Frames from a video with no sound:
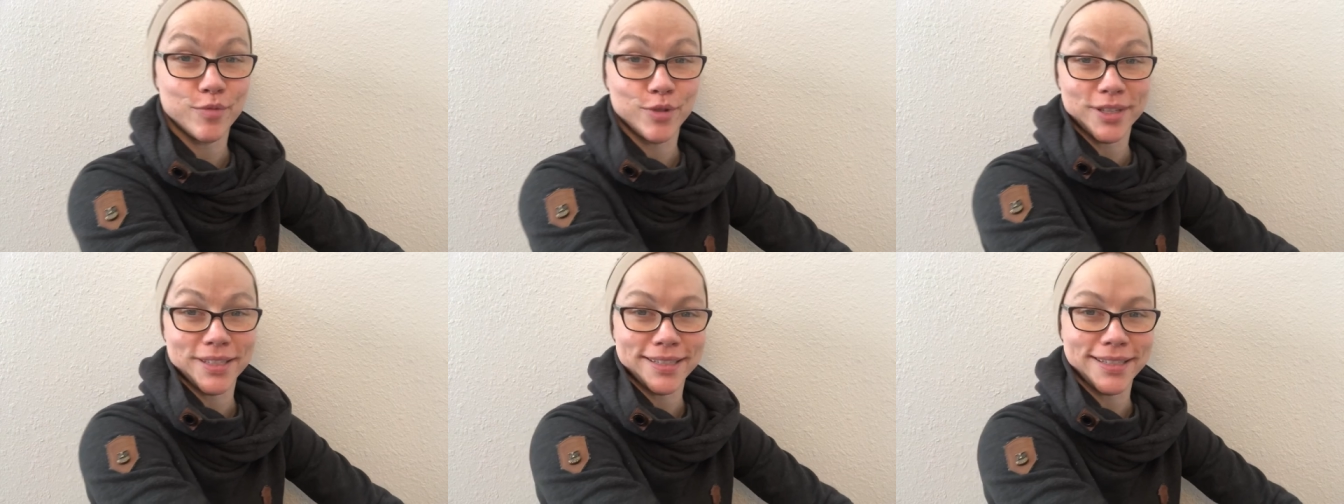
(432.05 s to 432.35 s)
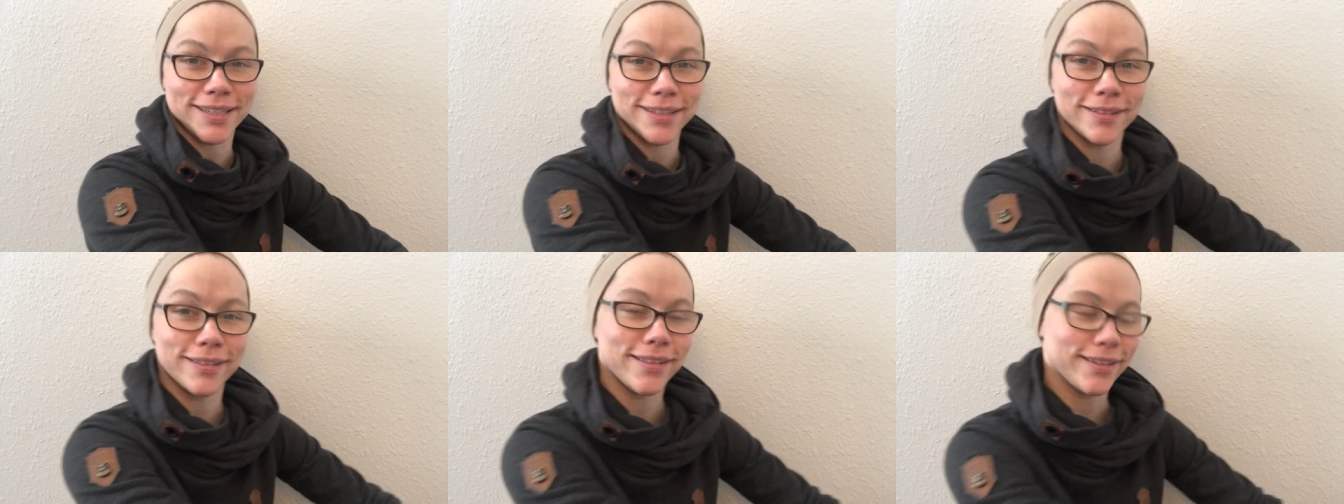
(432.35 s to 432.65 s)

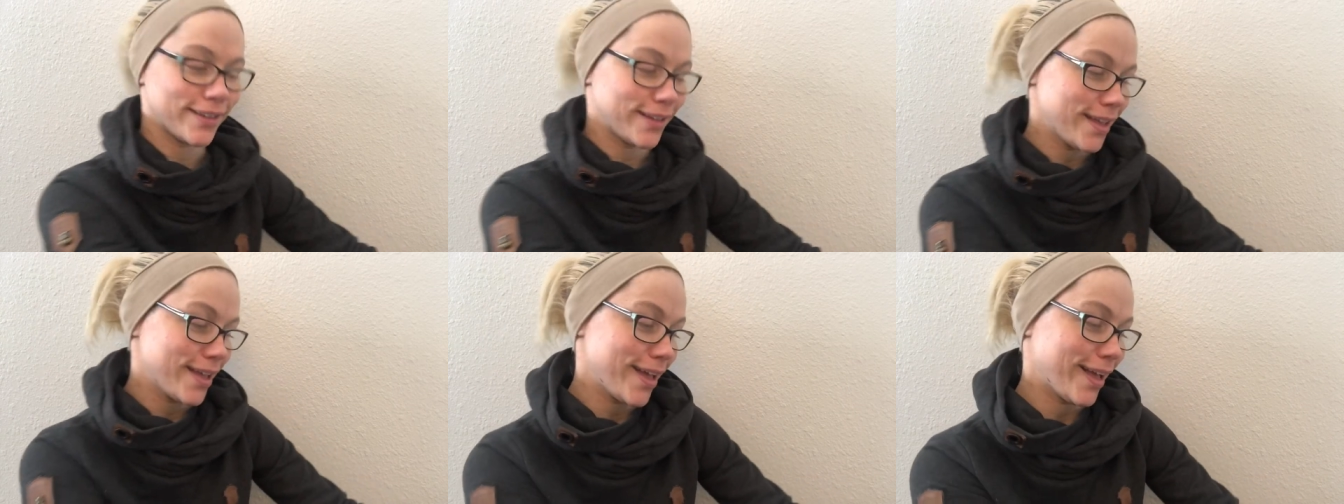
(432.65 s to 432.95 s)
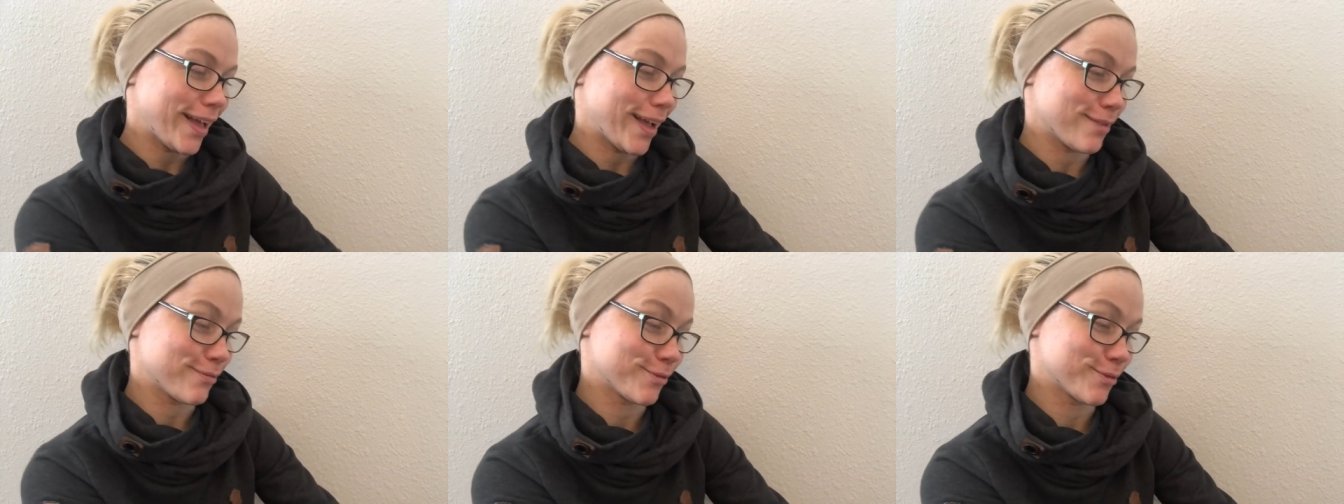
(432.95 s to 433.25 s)
Brazil.
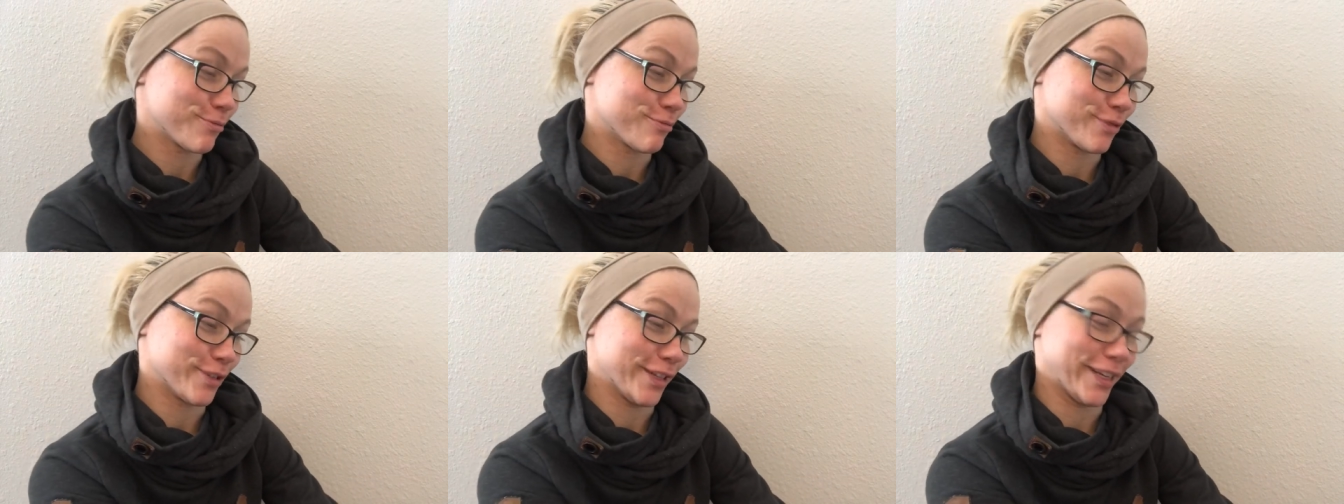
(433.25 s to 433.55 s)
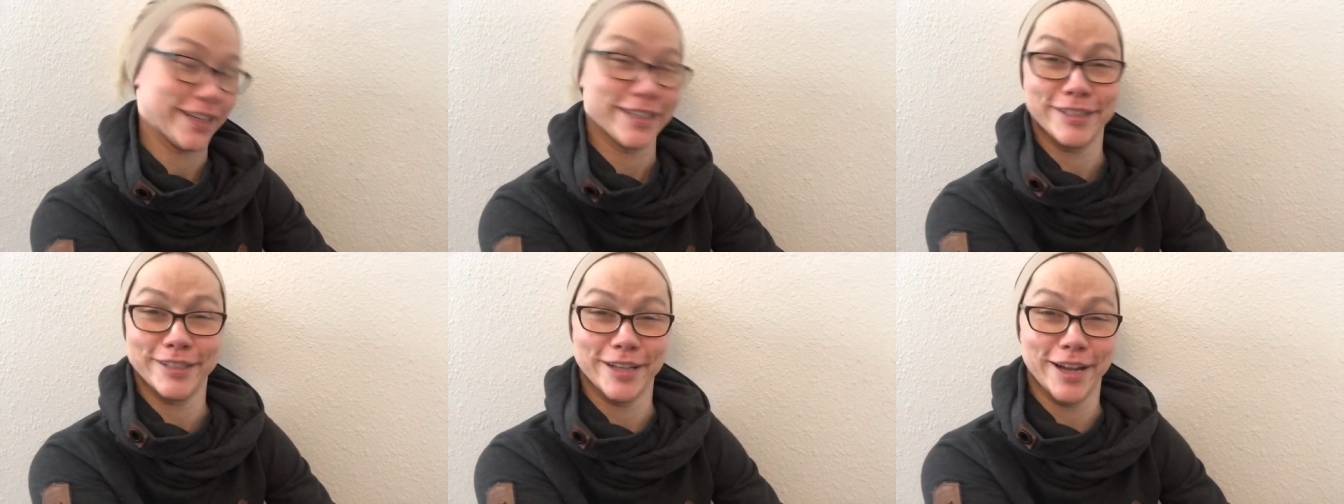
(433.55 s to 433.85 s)
I was
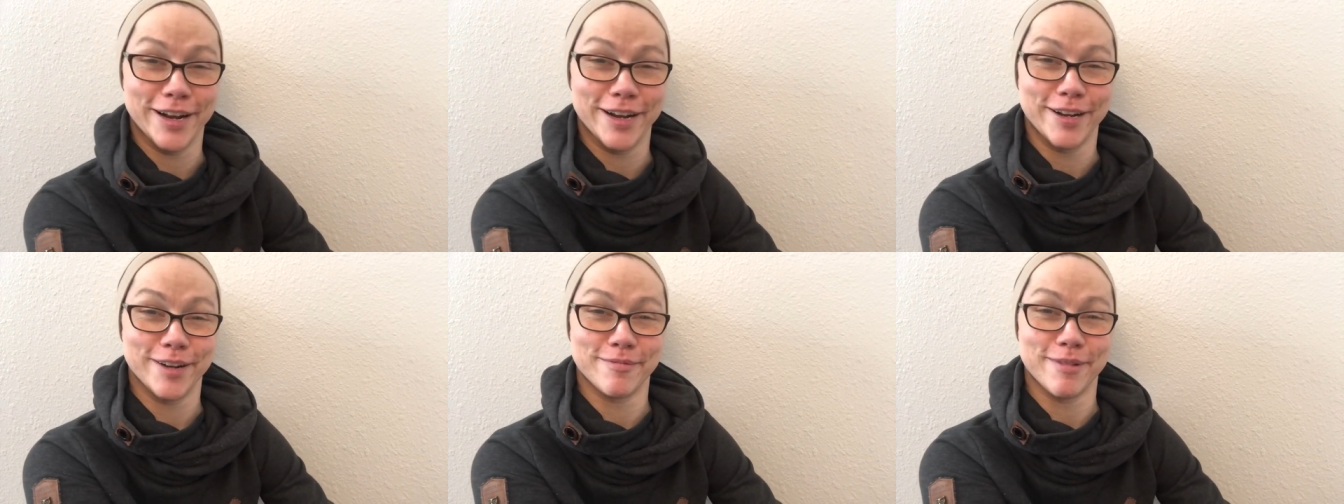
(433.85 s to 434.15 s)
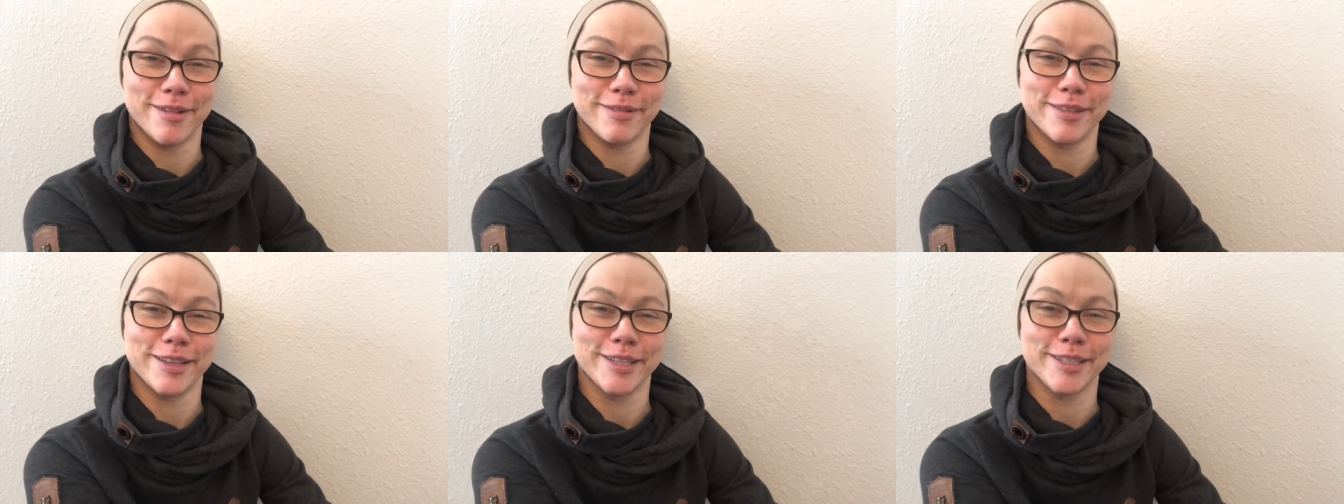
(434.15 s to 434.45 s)
really excited
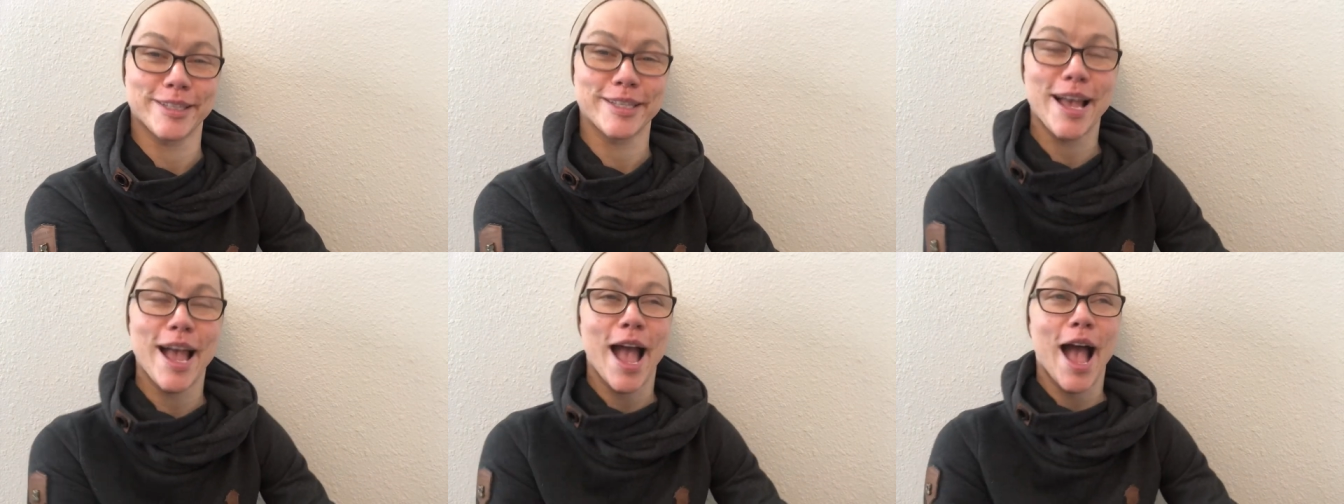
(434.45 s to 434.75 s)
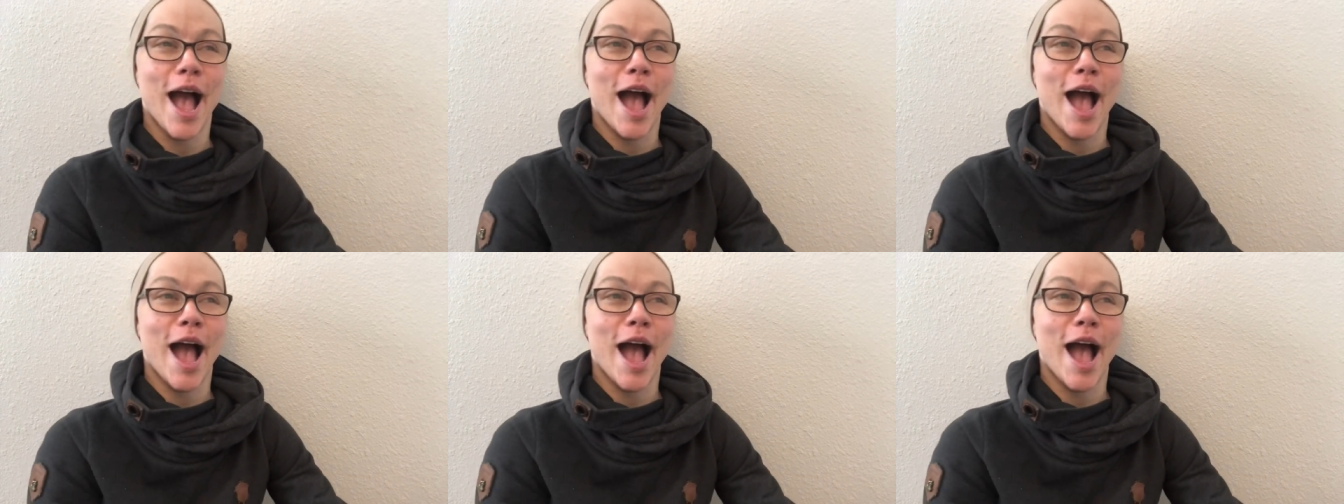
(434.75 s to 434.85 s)
about this.